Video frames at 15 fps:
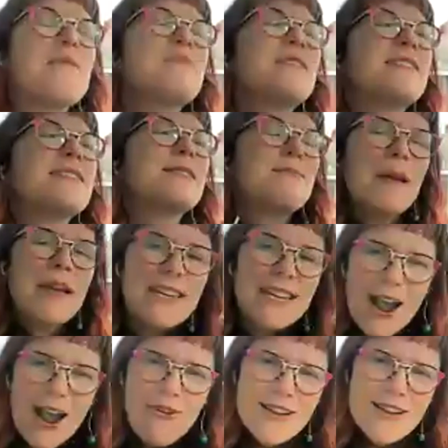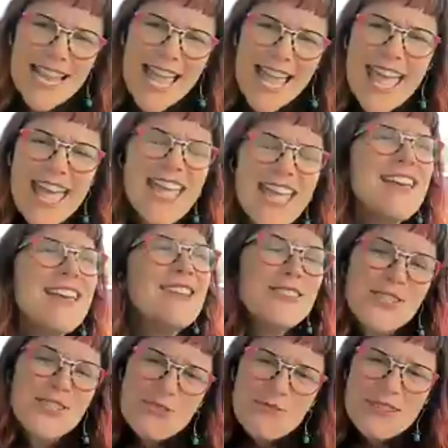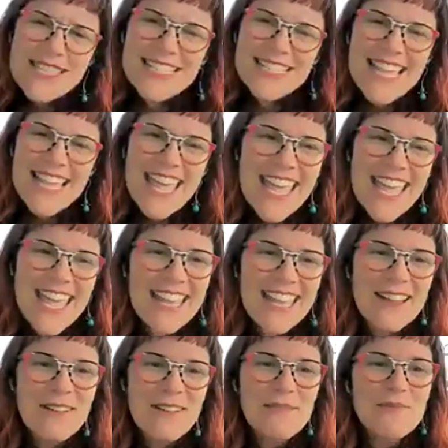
I'm going to spend an hour a day doing this thing.